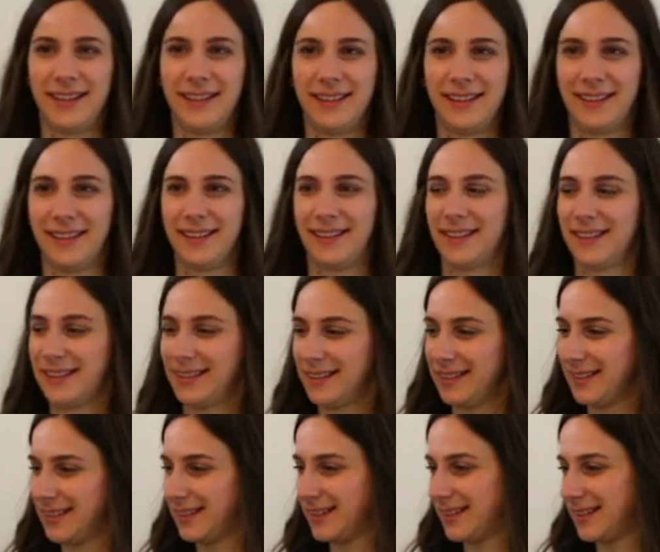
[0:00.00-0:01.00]

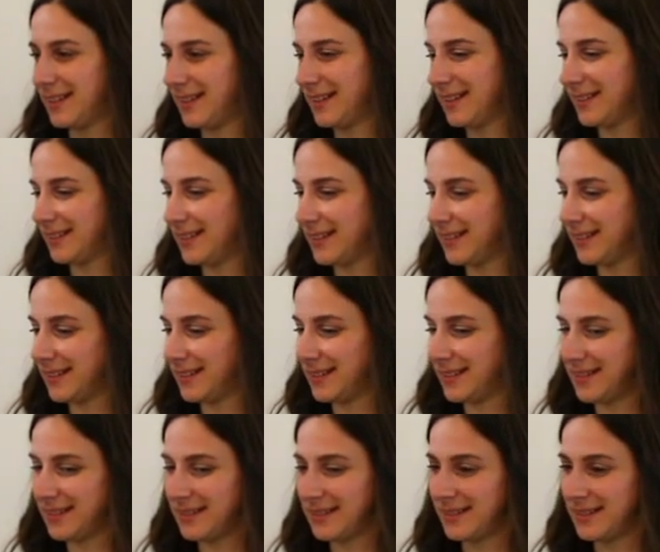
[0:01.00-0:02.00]

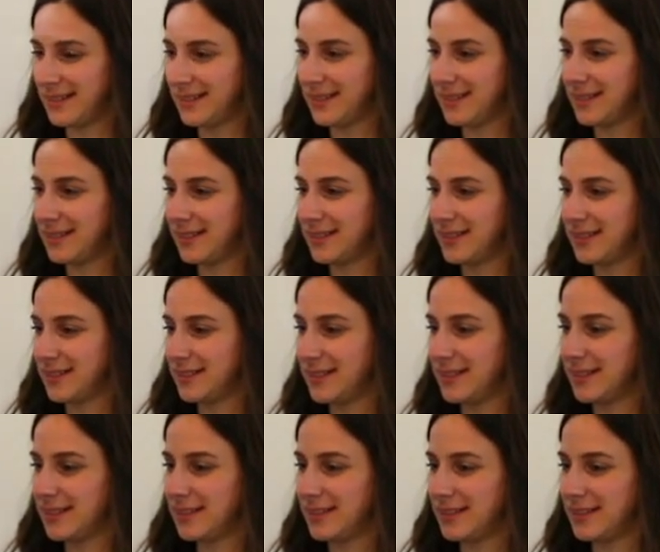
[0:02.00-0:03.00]

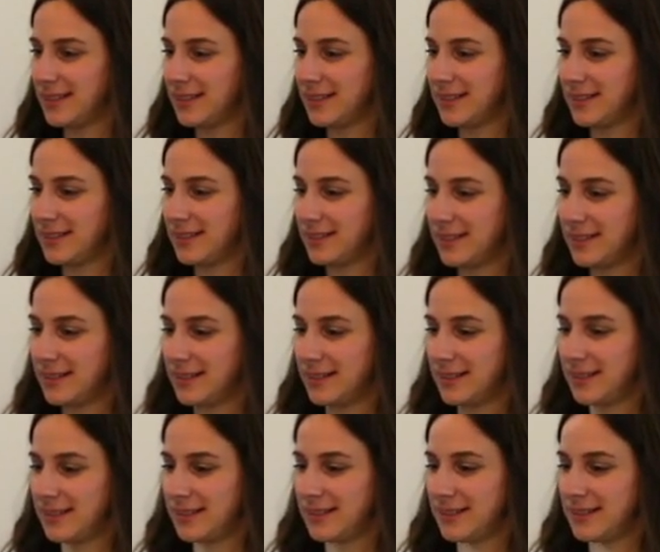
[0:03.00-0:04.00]

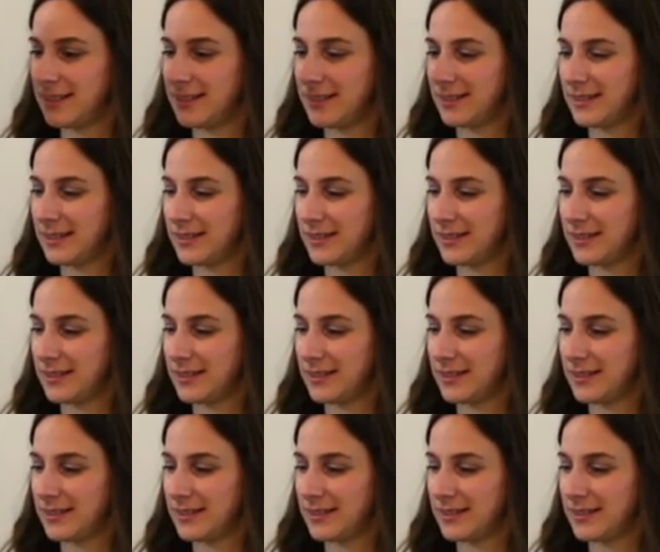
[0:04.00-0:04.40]
The person shown says nothing.